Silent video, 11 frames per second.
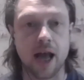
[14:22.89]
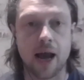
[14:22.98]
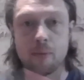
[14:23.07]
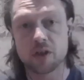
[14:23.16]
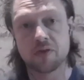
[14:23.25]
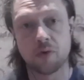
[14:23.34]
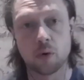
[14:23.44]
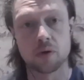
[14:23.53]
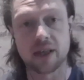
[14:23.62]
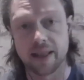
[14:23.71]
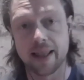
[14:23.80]
how much
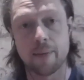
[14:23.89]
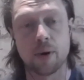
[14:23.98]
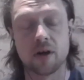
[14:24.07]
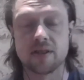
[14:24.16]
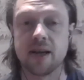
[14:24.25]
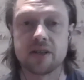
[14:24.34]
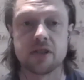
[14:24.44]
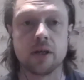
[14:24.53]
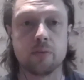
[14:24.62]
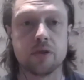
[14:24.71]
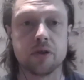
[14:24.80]
force can that person
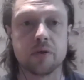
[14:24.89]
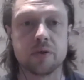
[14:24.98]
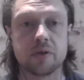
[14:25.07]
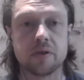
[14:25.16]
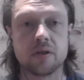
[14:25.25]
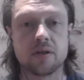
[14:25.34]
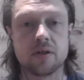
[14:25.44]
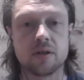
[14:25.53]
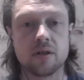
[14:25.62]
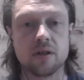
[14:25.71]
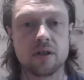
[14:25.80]
actually produce?
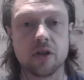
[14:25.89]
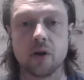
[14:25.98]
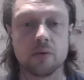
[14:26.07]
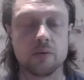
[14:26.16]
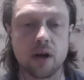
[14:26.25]
If